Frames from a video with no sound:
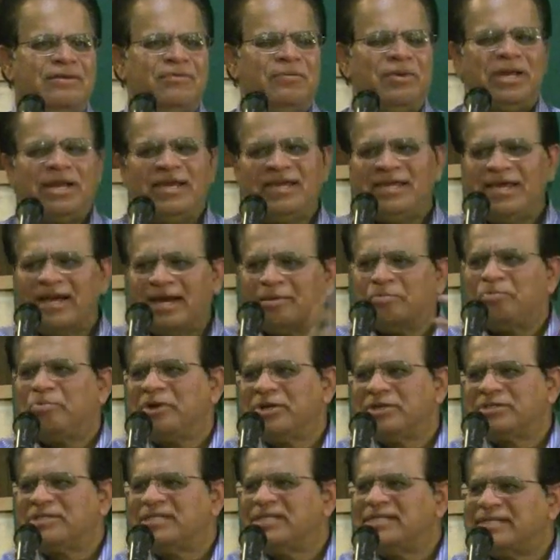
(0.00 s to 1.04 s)
When a young
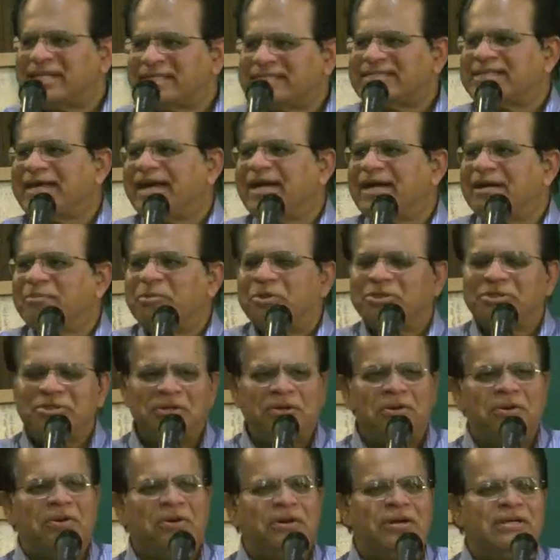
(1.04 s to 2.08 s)
person is excited about
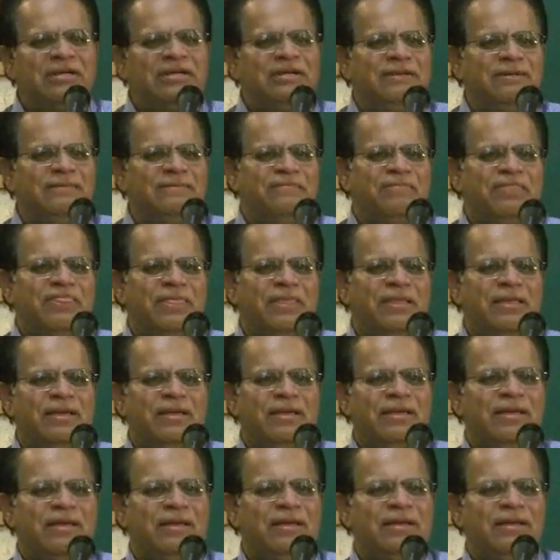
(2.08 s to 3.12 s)
the Lord,
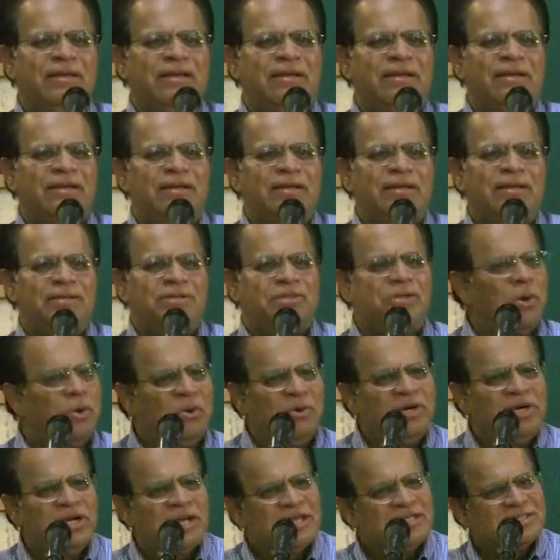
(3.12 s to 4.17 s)

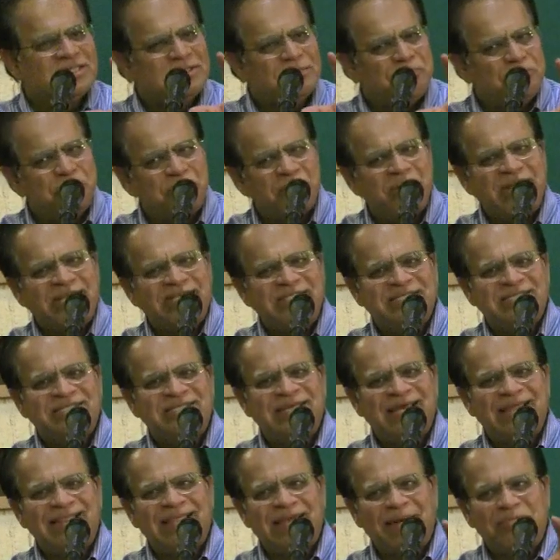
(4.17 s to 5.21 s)
don't
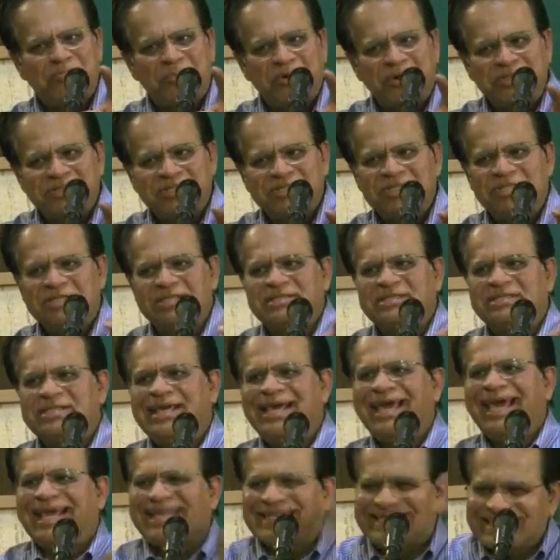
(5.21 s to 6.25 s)
suppress that
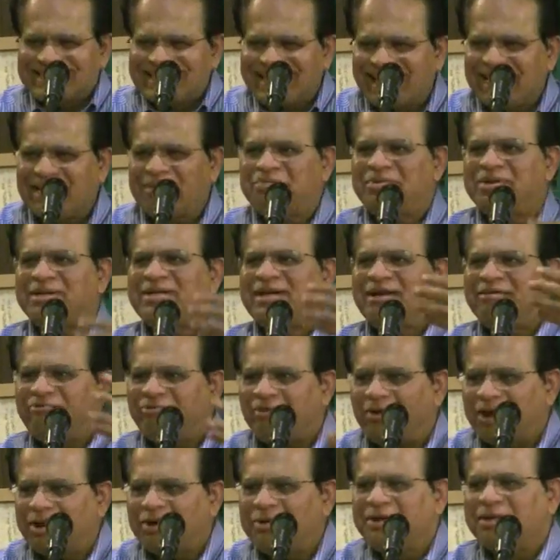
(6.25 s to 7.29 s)
person's excitement
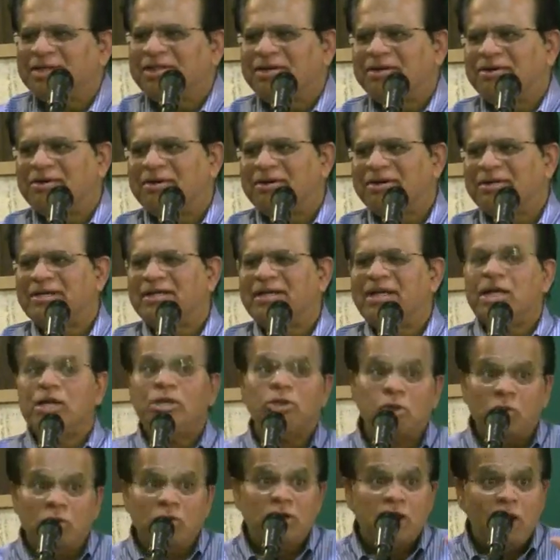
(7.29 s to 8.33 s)
in following the Lord.
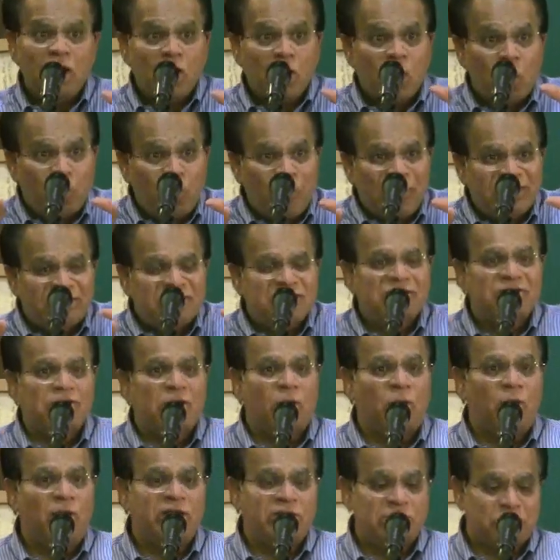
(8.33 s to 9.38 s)
Don't quench
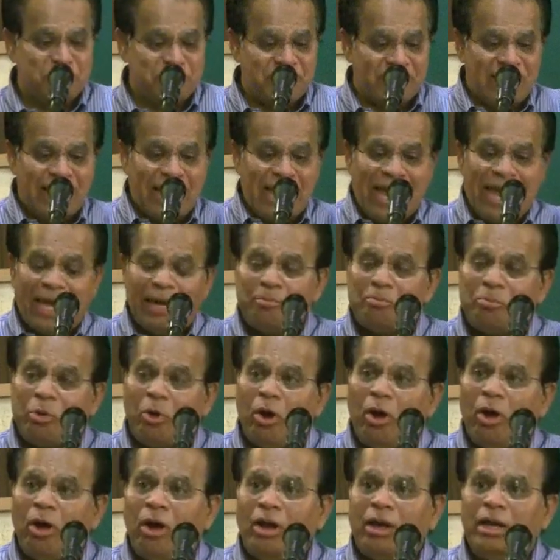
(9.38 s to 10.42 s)
the Holy Spirit. And
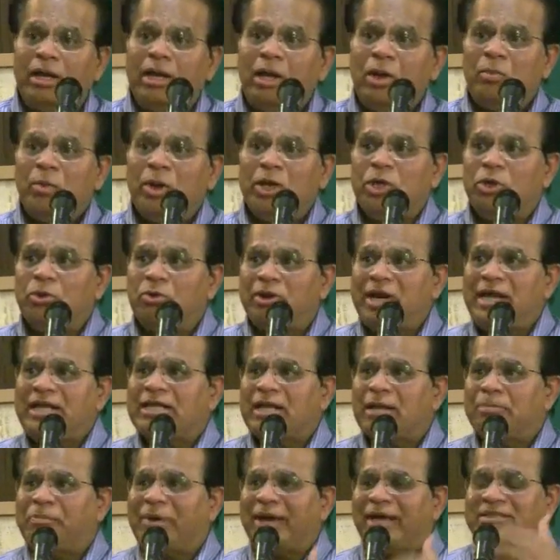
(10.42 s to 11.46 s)
Paul, when you
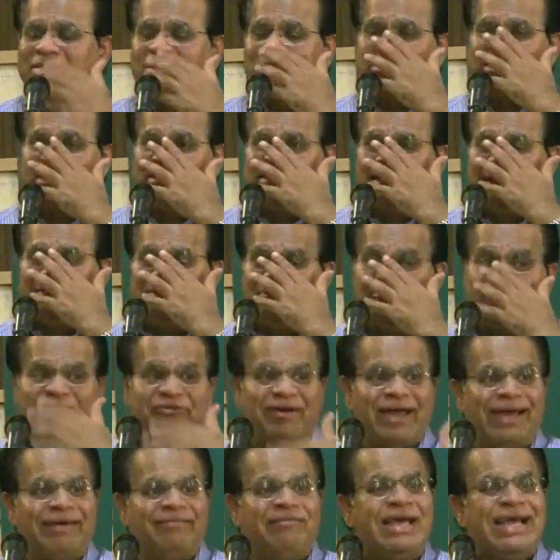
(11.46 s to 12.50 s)
read that passage in chapter
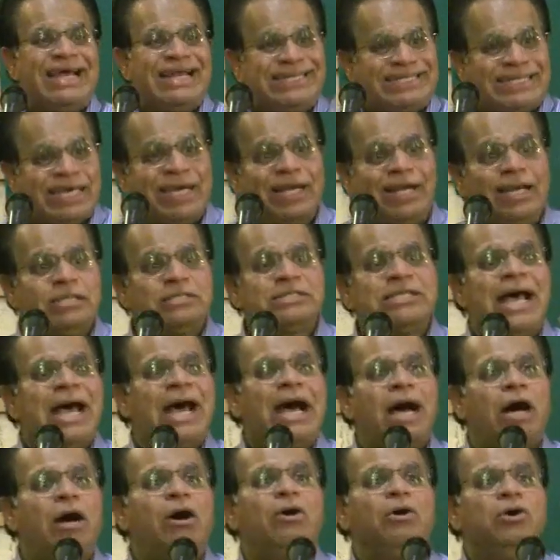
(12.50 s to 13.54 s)
5, tells
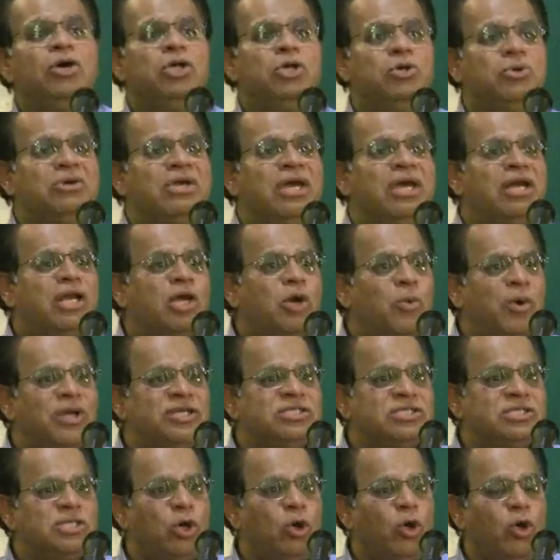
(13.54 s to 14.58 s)
how you can
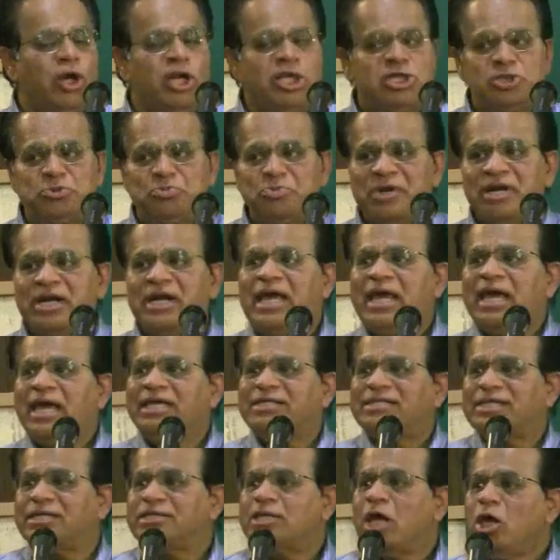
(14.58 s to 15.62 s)
quench the Holy Spirit.
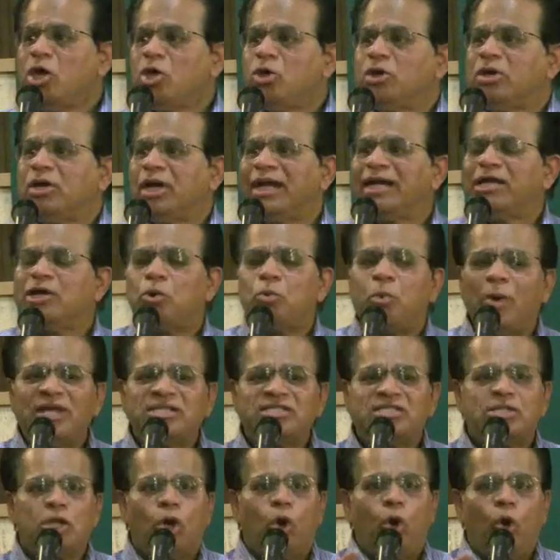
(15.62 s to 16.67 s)
He says, you can
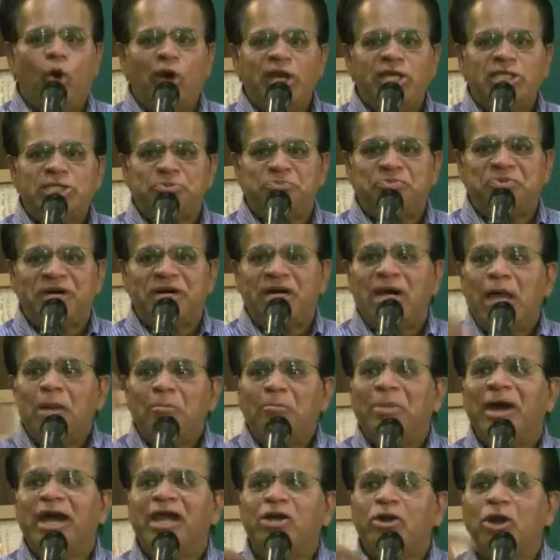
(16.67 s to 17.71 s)
quench the Holy
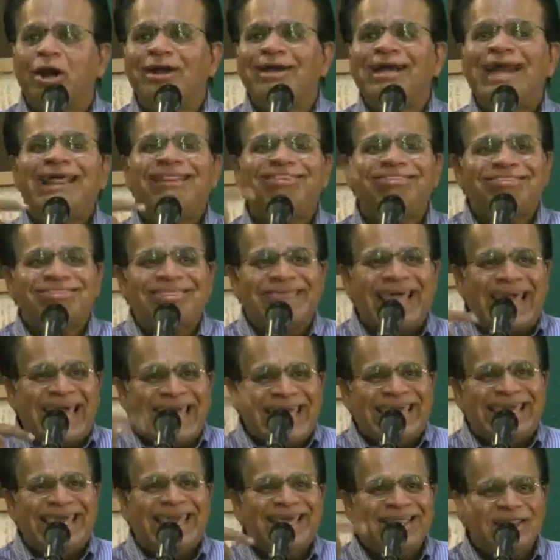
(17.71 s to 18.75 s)
Spirit by not
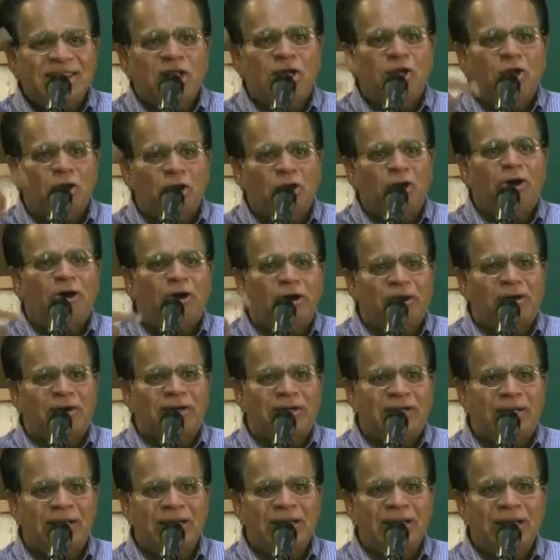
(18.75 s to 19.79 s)
thanking the
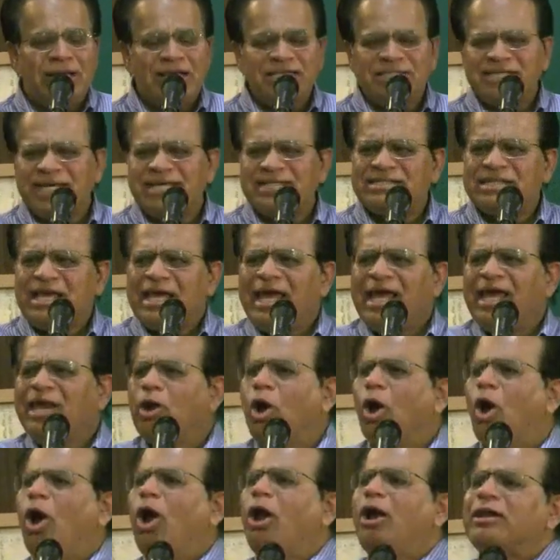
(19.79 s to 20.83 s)
Lord. He says, in
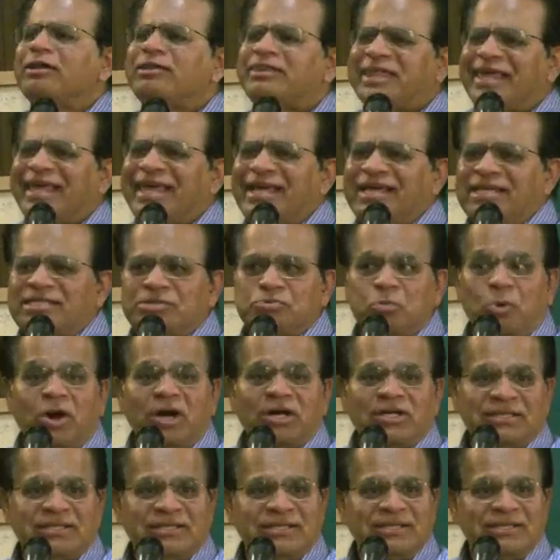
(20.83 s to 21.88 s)
all things,
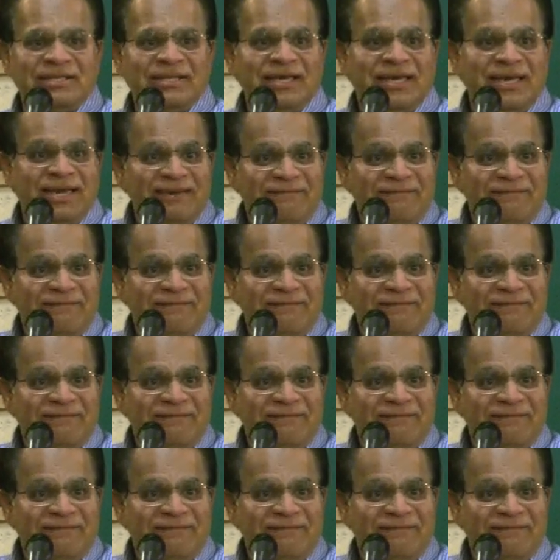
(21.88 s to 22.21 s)
what?